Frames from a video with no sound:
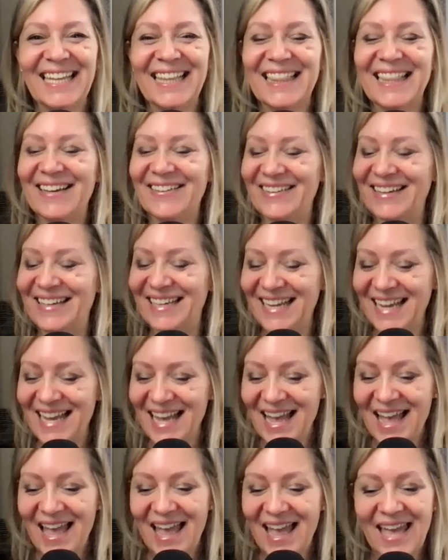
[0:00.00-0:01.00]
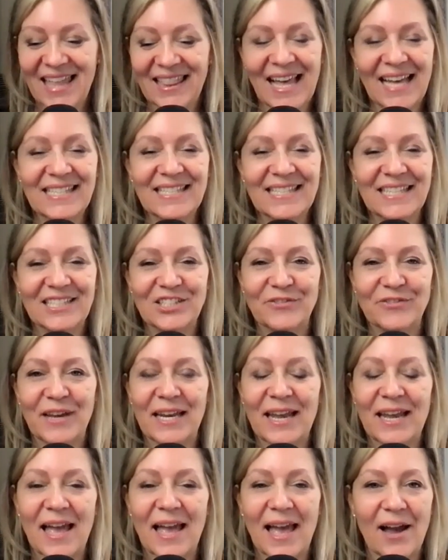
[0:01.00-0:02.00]
Love it. And last thing,
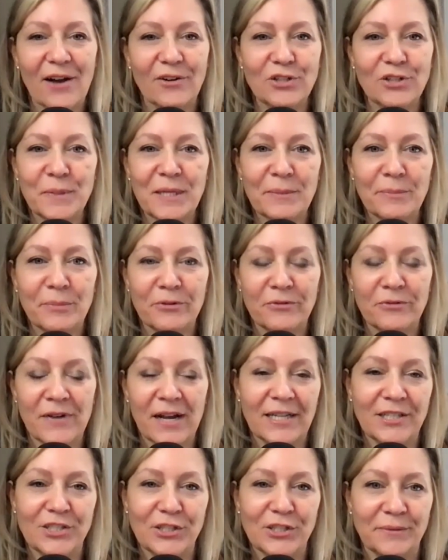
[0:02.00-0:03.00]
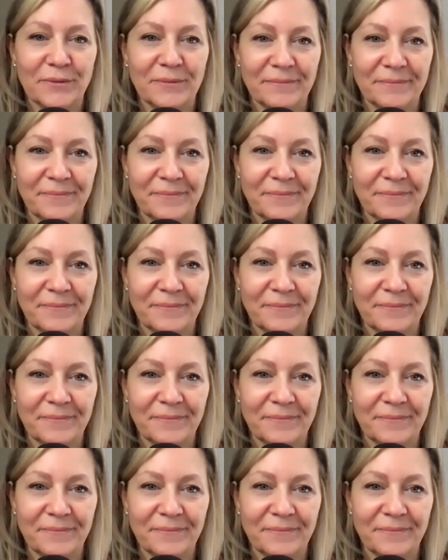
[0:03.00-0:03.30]
Shavannah, how do people find you?